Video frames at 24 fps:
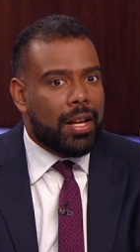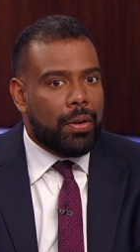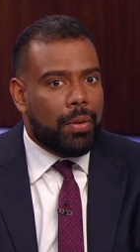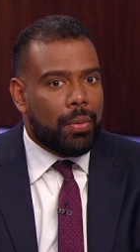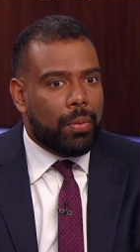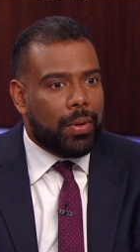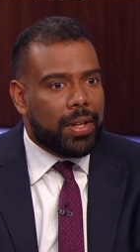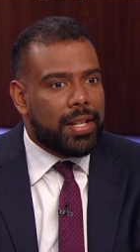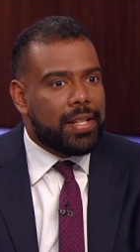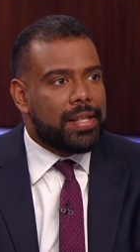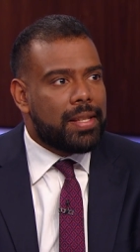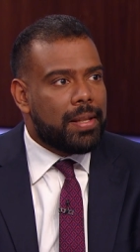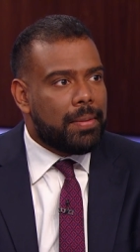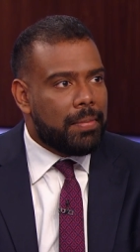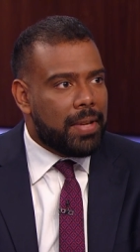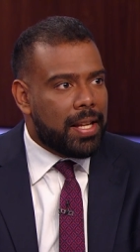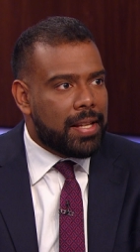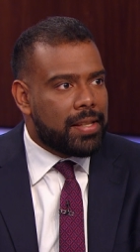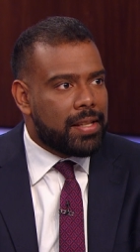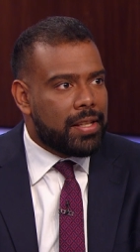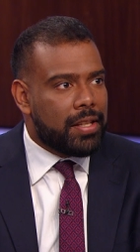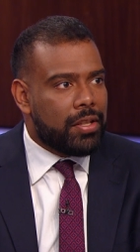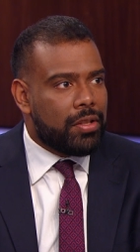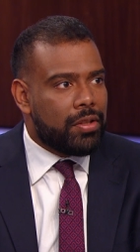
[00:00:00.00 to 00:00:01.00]
What is the
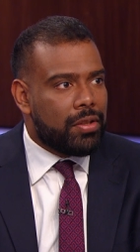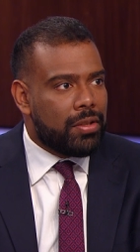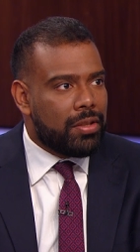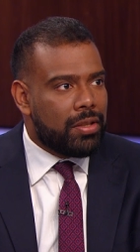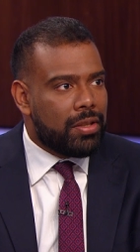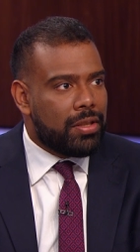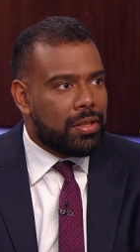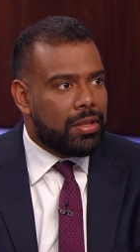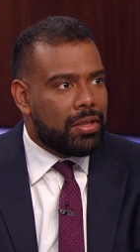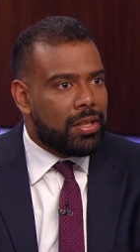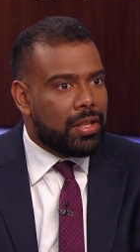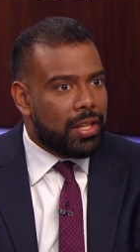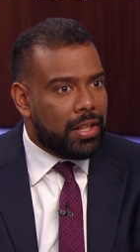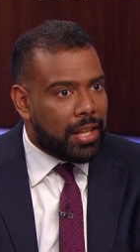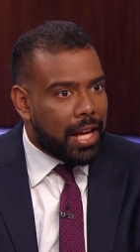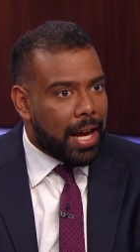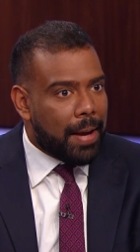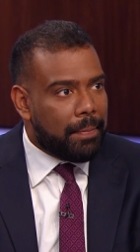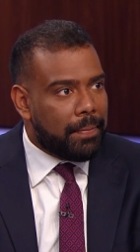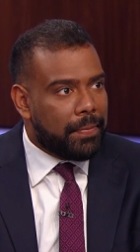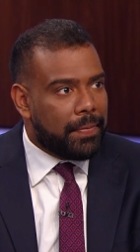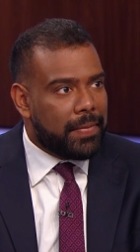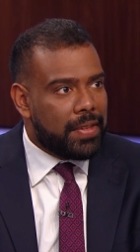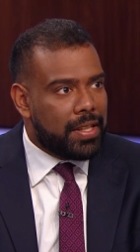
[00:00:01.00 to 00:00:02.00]
message to them
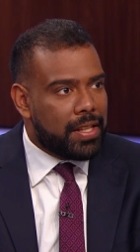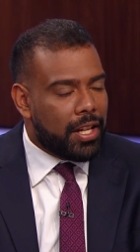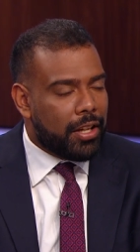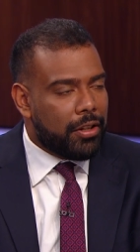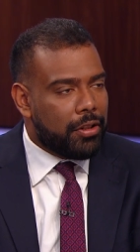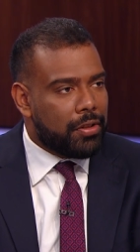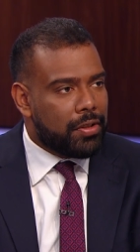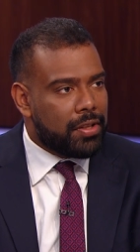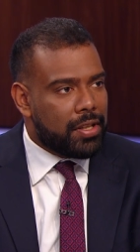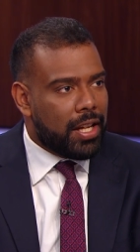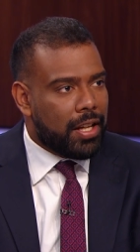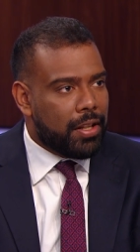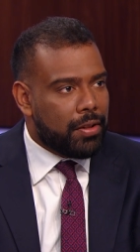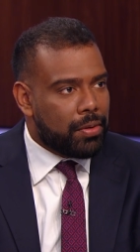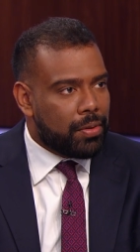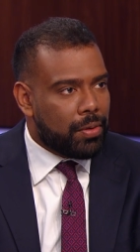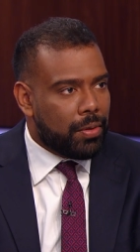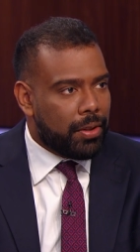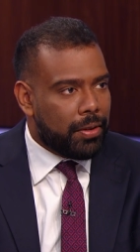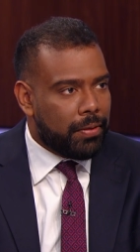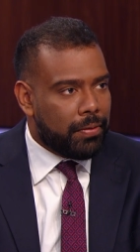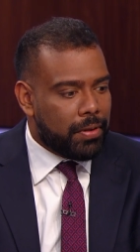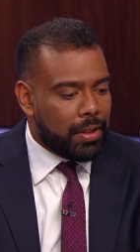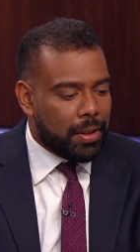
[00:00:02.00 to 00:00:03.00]
to understand
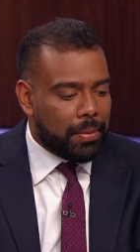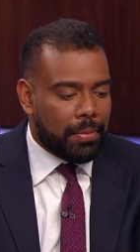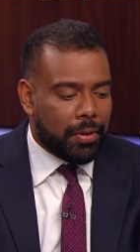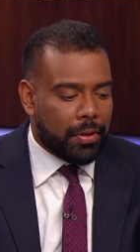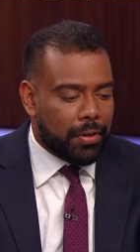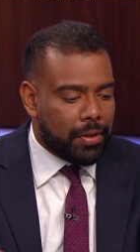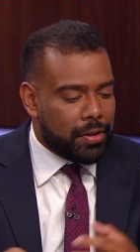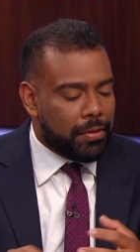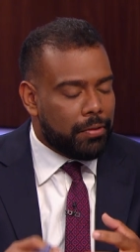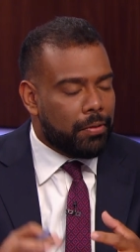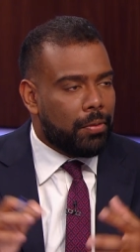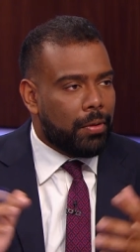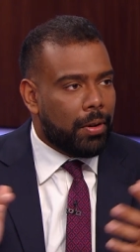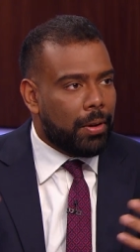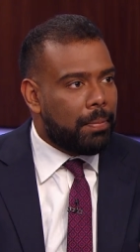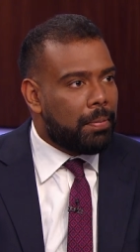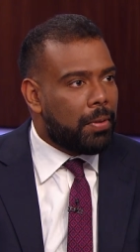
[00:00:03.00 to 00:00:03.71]
sort of the importance of what